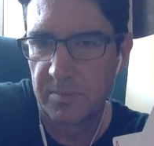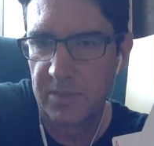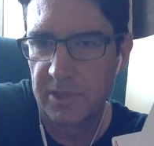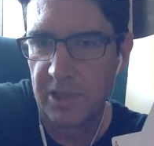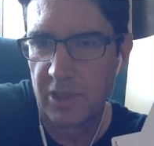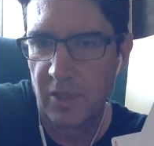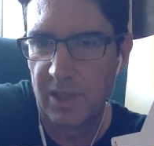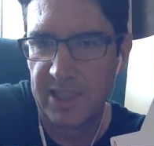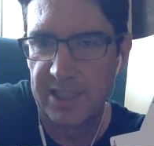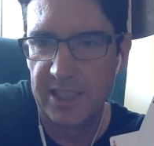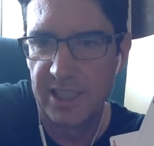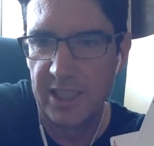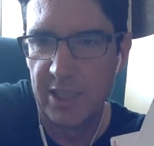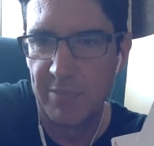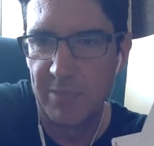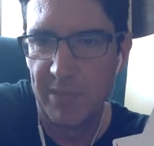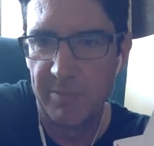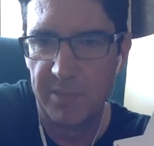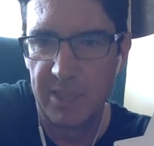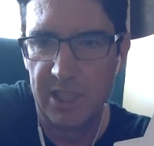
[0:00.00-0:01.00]
So I set
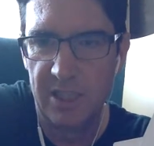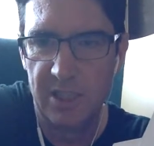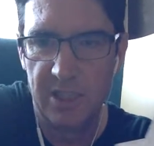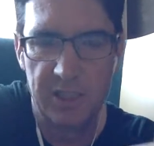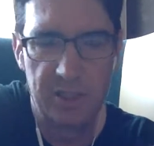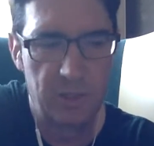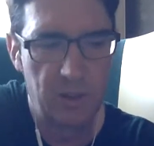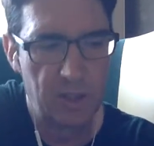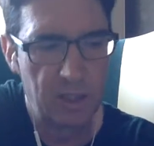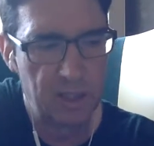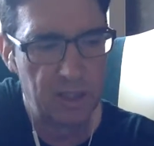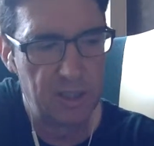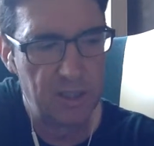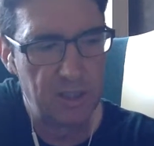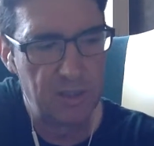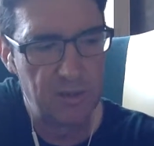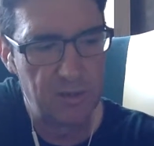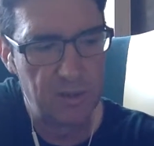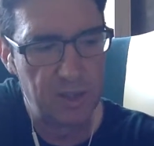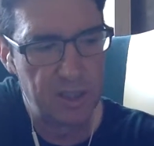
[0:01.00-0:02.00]
them up in this order
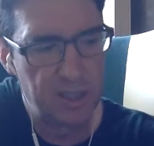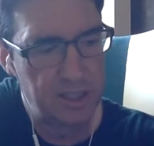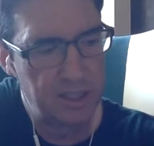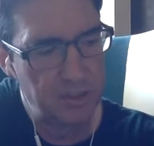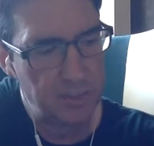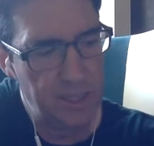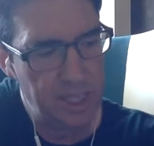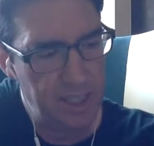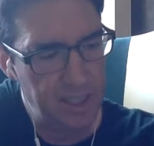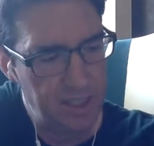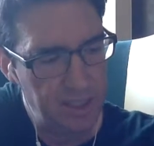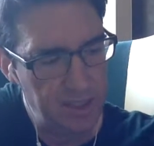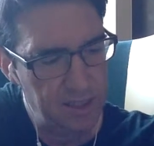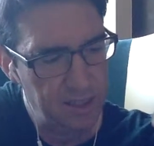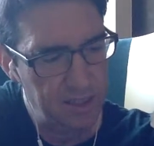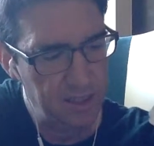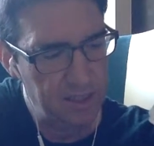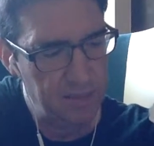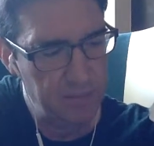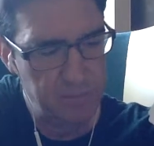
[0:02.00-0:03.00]
with
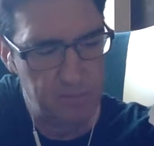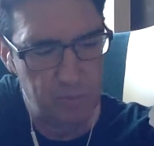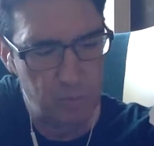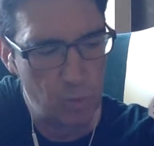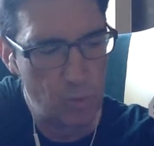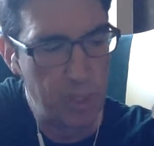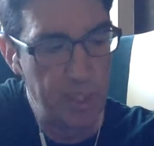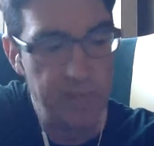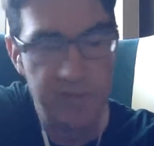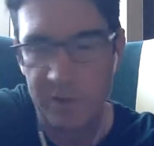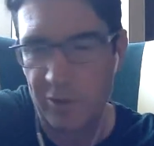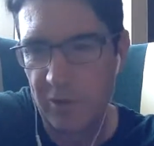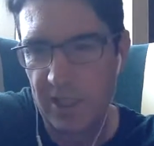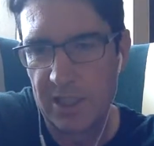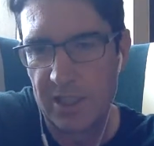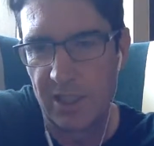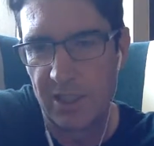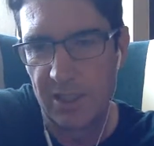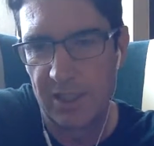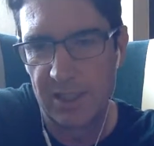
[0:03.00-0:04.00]
spades, one of the
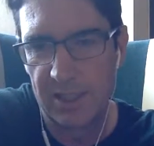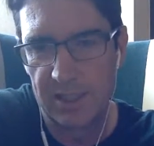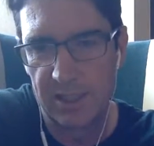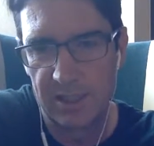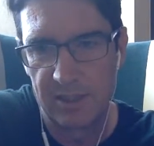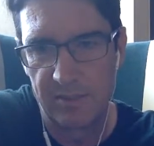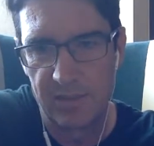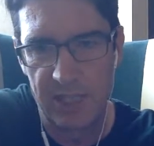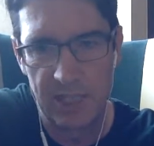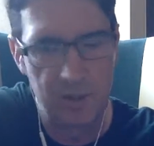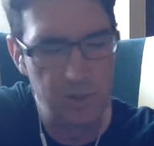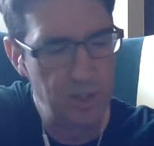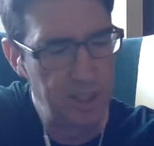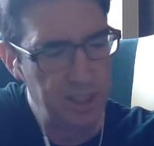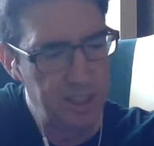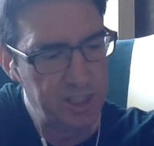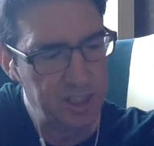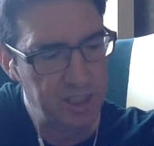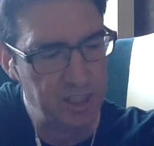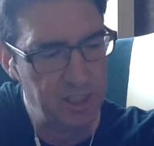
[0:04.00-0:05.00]
red cards, it doesn't matter
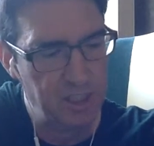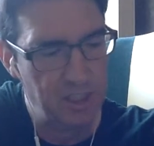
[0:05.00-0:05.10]
which,